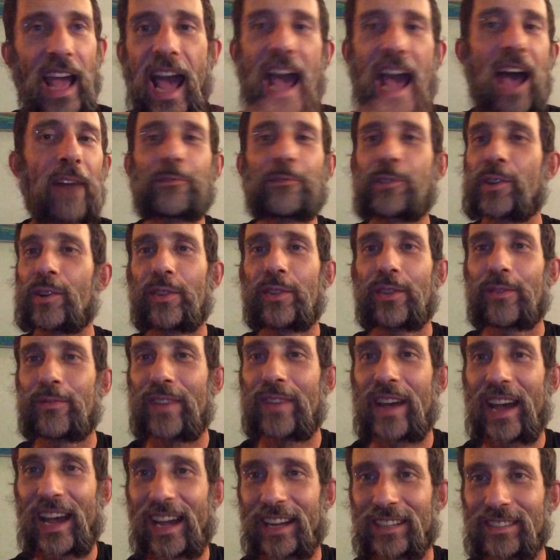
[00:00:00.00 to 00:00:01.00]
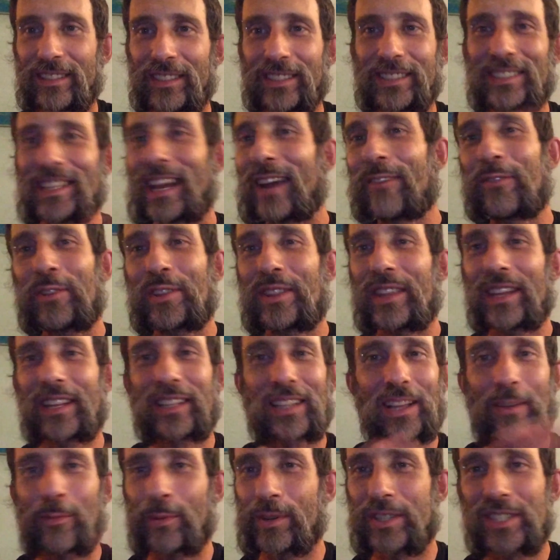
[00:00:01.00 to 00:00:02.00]
after the fact? Is
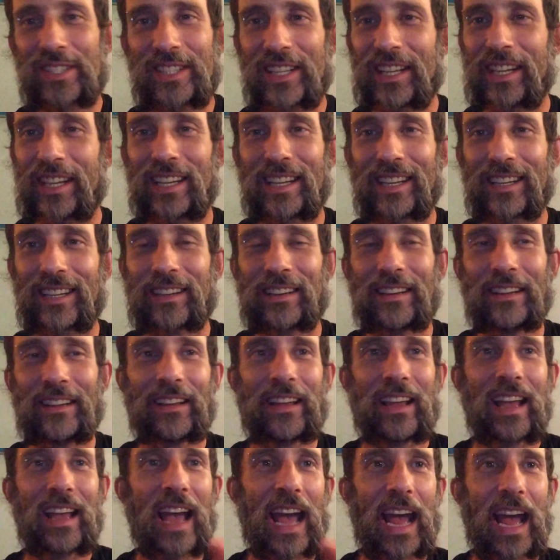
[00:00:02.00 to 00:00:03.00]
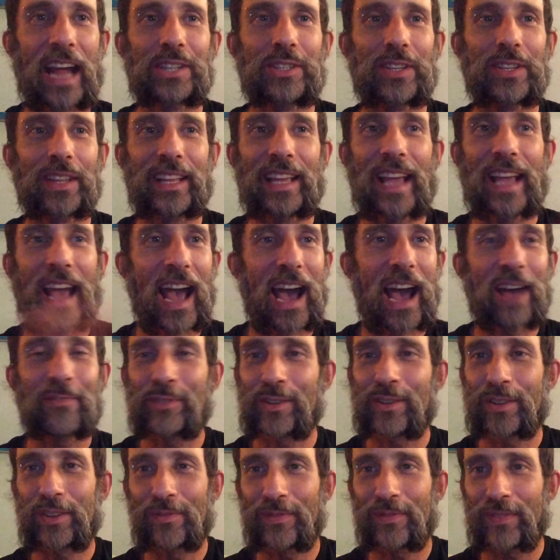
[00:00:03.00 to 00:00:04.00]
everything that we're seeing actually
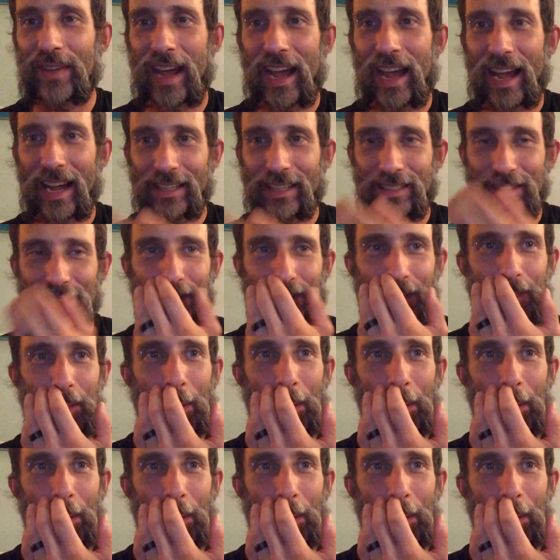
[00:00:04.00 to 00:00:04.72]
after the fact,